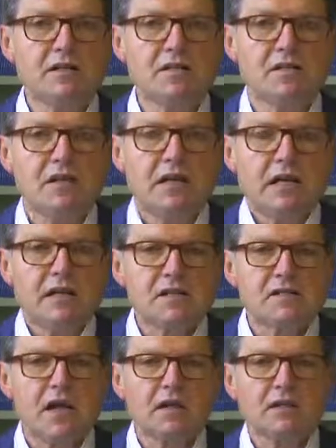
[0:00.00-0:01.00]
opposite. That's
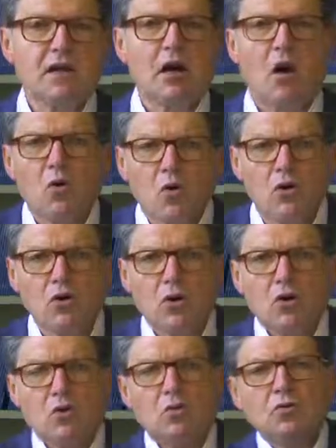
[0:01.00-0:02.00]
not necessary, he
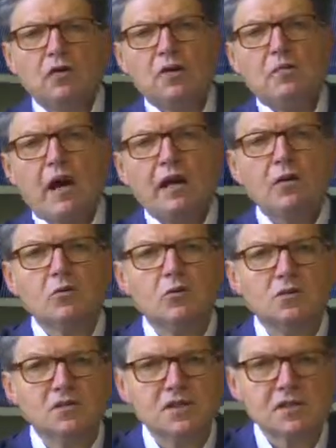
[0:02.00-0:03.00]
says.
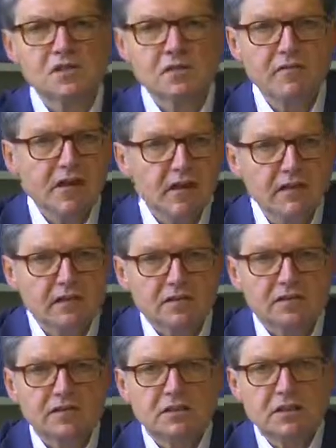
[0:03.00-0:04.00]
Art is a
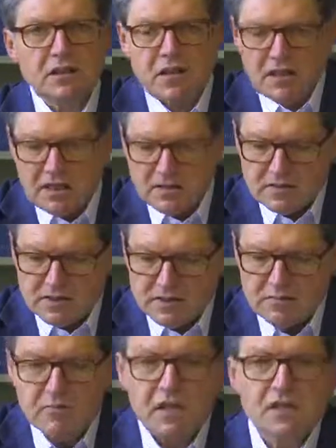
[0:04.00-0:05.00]
passion for the whole,
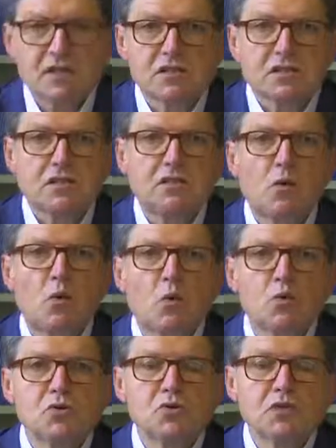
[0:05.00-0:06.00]
and he says that
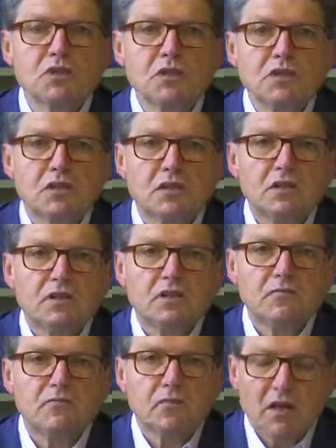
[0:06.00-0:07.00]
under the
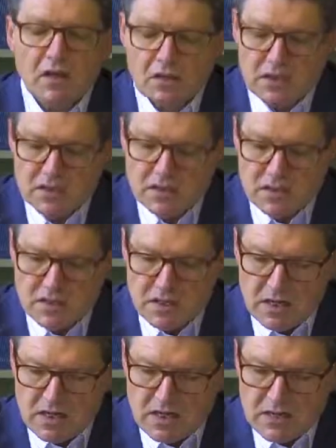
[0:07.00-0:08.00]
influence of the First
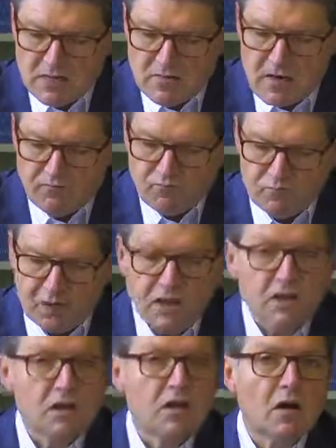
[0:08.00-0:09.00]
World War, that
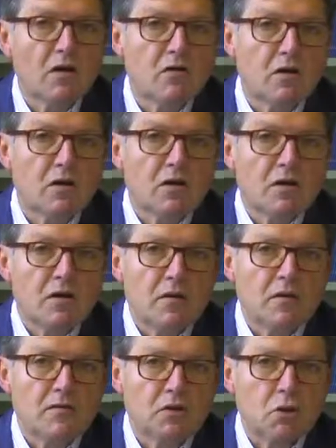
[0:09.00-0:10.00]
Great
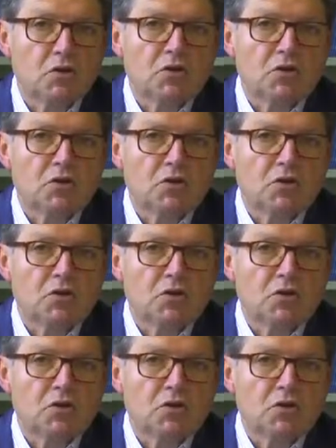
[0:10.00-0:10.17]
War,